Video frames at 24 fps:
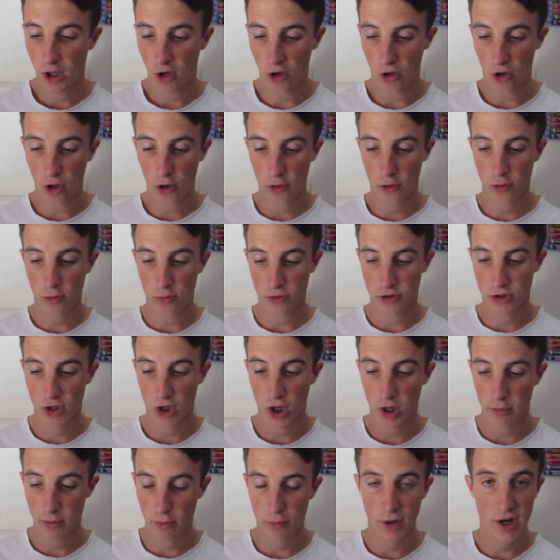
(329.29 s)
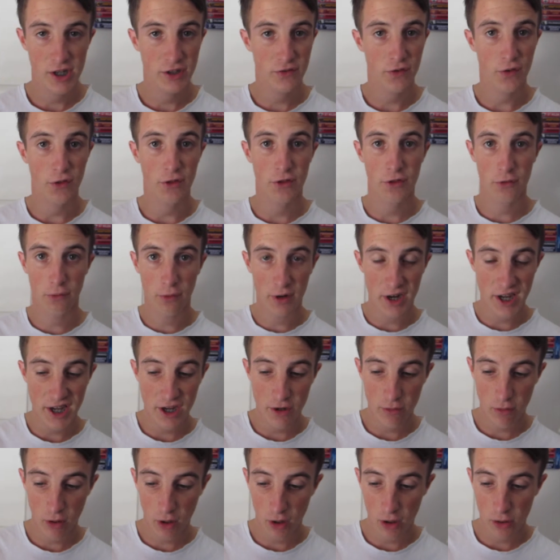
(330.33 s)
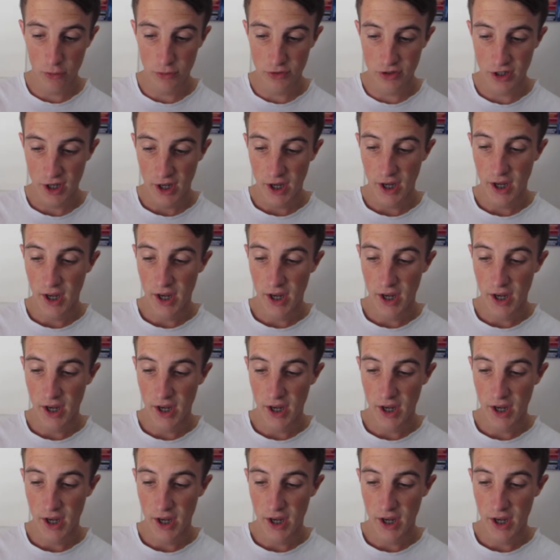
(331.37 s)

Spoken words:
local time. A race for 3-year-olds.